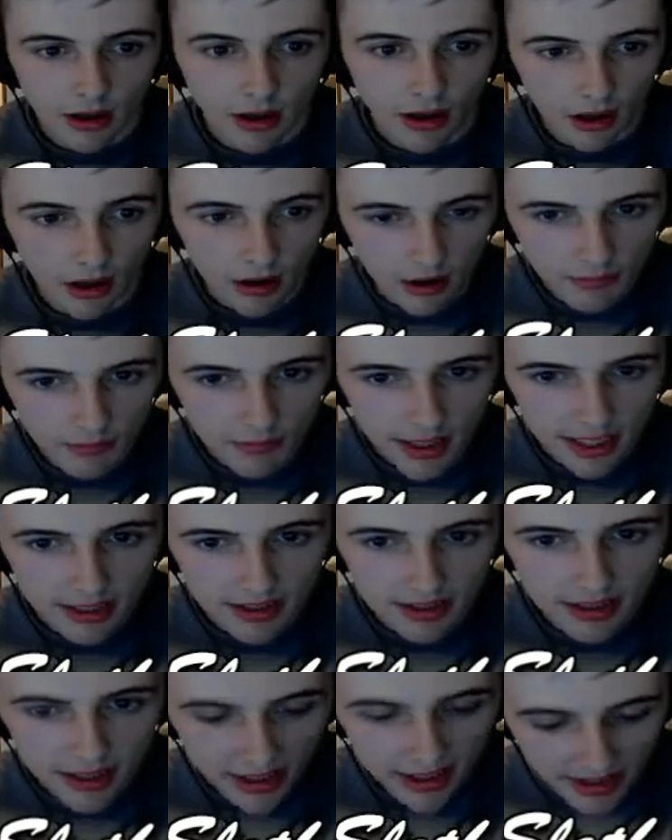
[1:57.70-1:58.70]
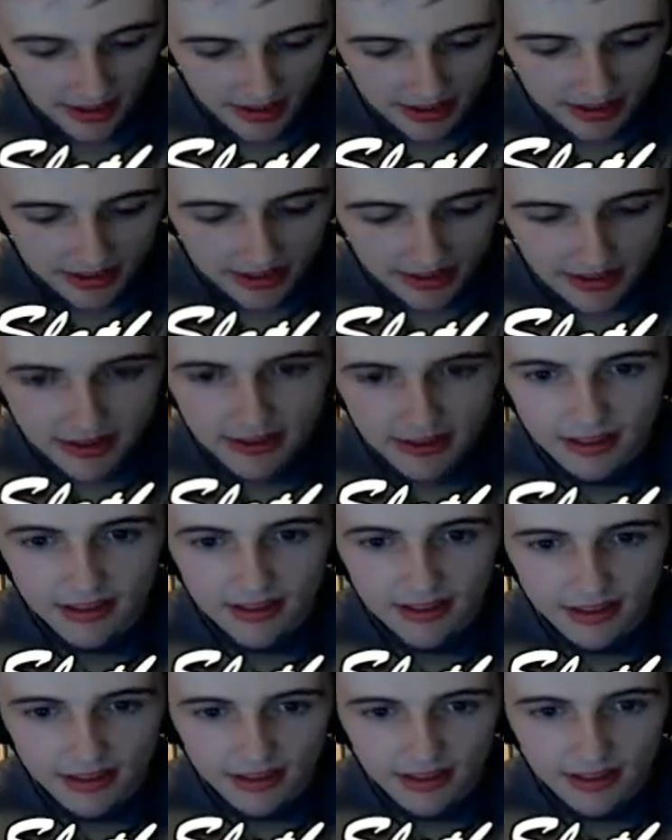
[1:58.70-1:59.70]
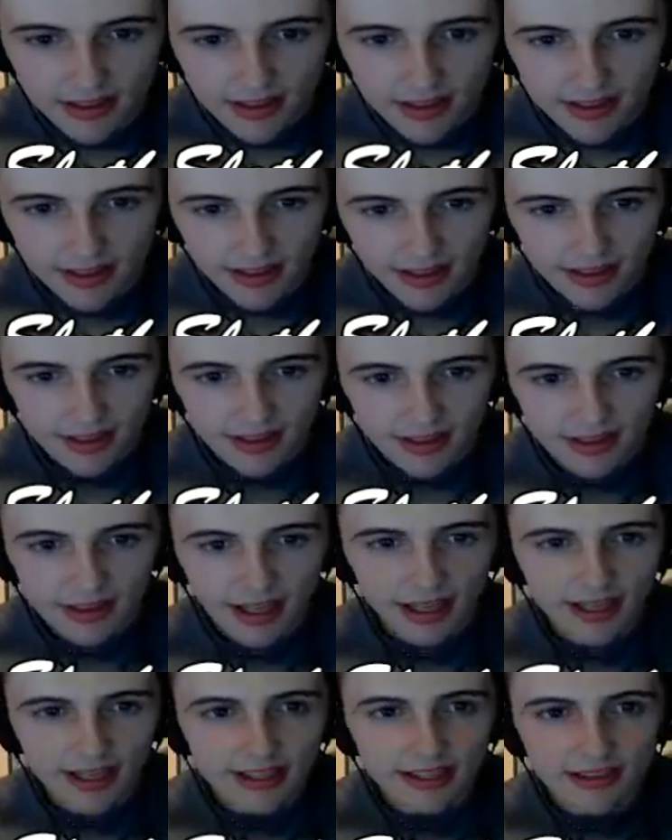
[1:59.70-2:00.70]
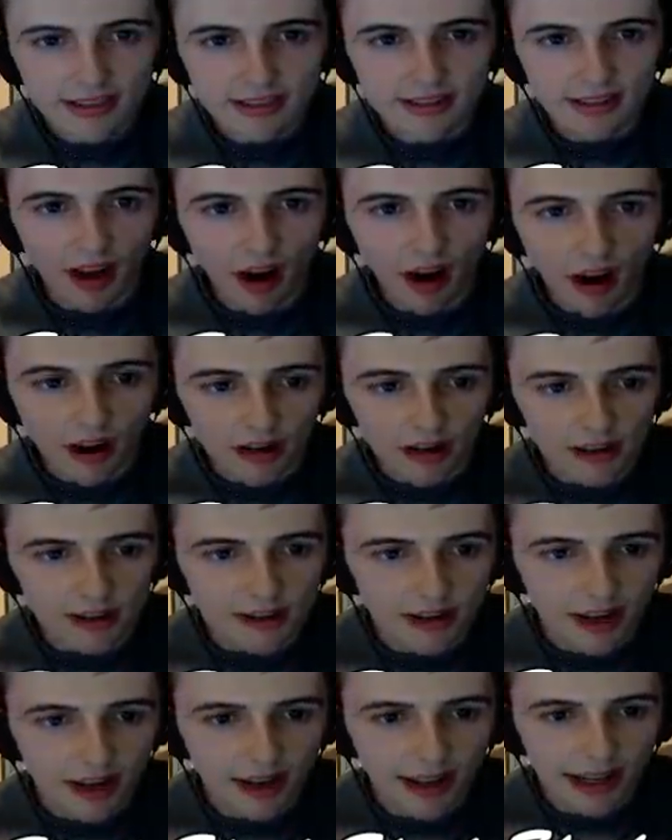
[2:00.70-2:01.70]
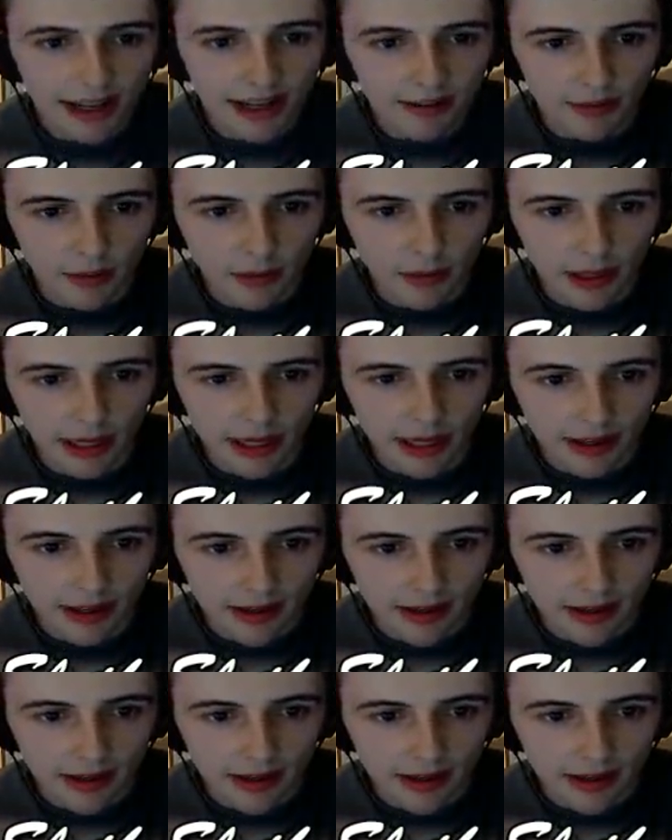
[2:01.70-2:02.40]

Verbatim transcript: Oh my god! There's hardened clay everywhere.